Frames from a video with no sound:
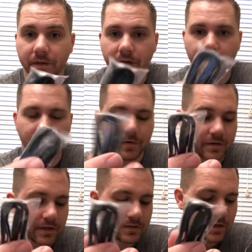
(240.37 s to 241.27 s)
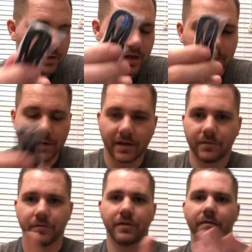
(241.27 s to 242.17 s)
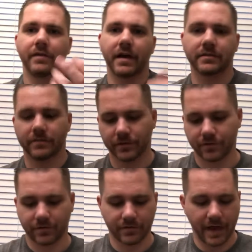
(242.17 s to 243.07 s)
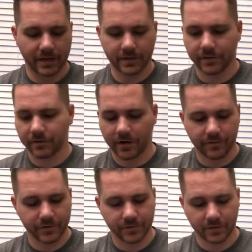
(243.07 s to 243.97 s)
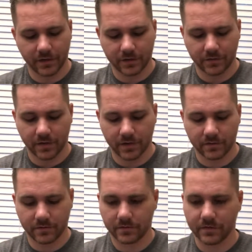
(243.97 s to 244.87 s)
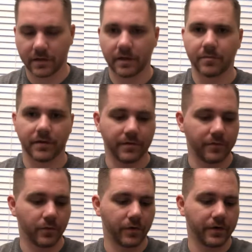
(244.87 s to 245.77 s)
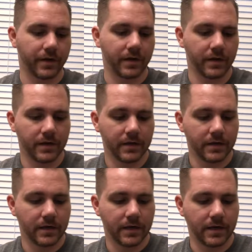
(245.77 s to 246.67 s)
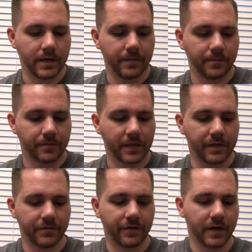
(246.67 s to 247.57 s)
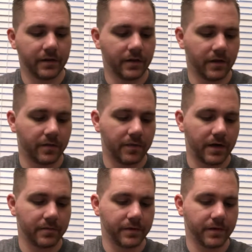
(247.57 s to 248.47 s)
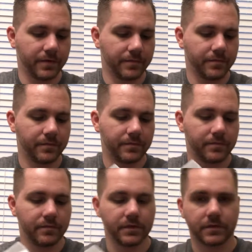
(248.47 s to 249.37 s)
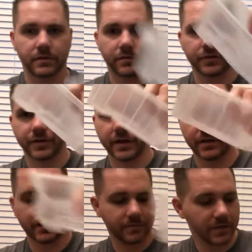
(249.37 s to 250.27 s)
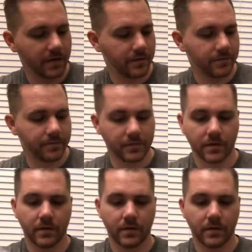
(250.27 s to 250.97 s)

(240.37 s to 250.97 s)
the camera and things like that. But again, when you have the accidental coverage from Geek Squad, it's not that big of a worry. And then finally on the bottom here, there's this little tray that comes out.